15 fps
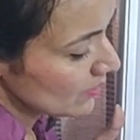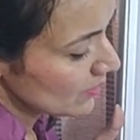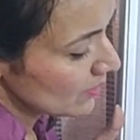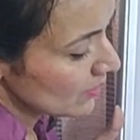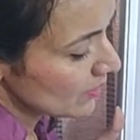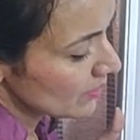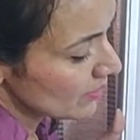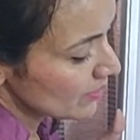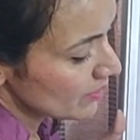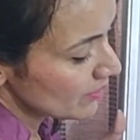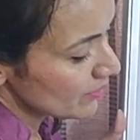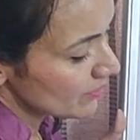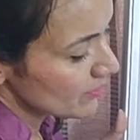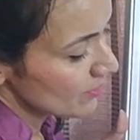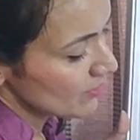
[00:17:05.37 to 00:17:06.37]

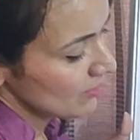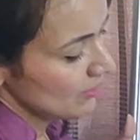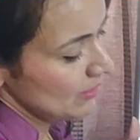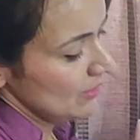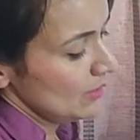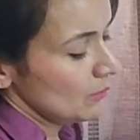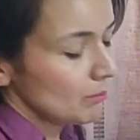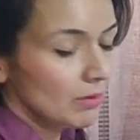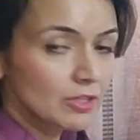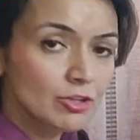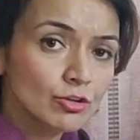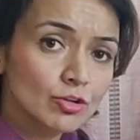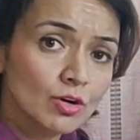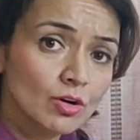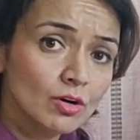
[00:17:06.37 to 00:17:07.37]
current. But
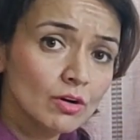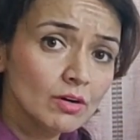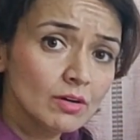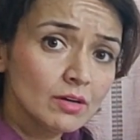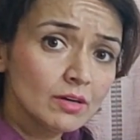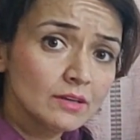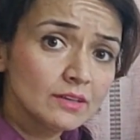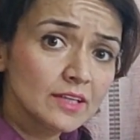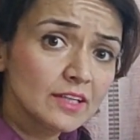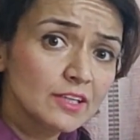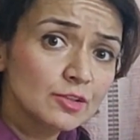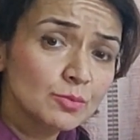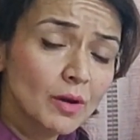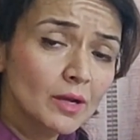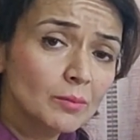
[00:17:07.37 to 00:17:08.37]
you know, there
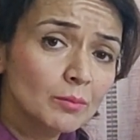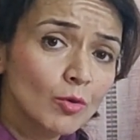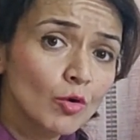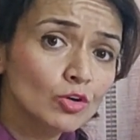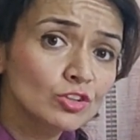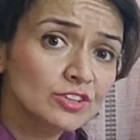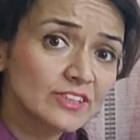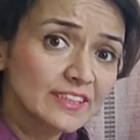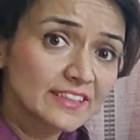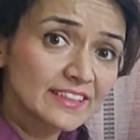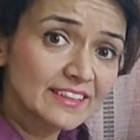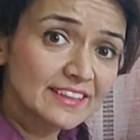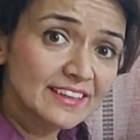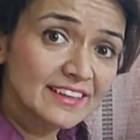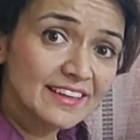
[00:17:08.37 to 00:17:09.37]
is one more
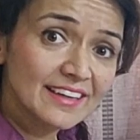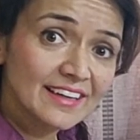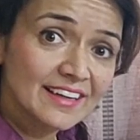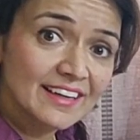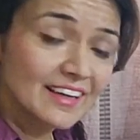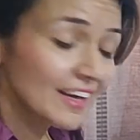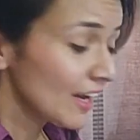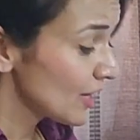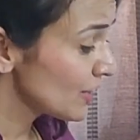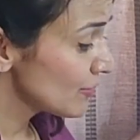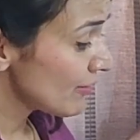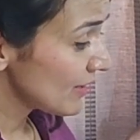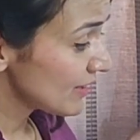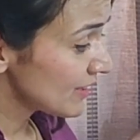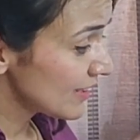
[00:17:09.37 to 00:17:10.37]
thing.
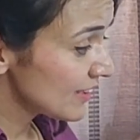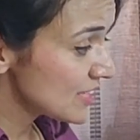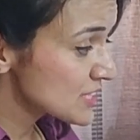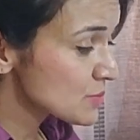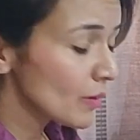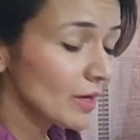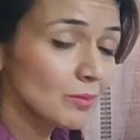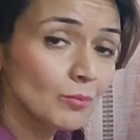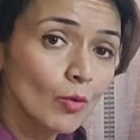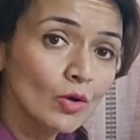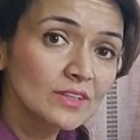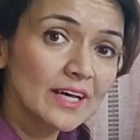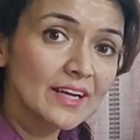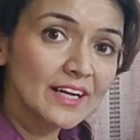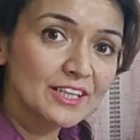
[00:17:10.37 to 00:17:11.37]
There is one more
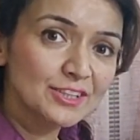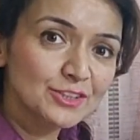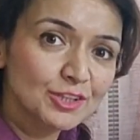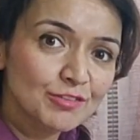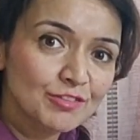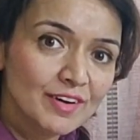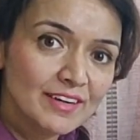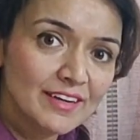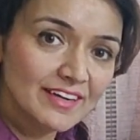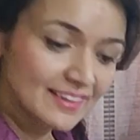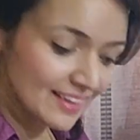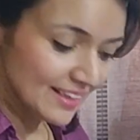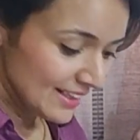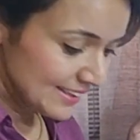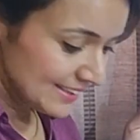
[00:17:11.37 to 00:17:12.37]
direction of
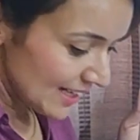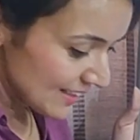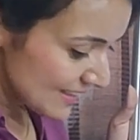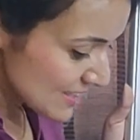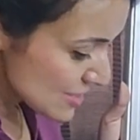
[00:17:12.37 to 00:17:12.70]
current, that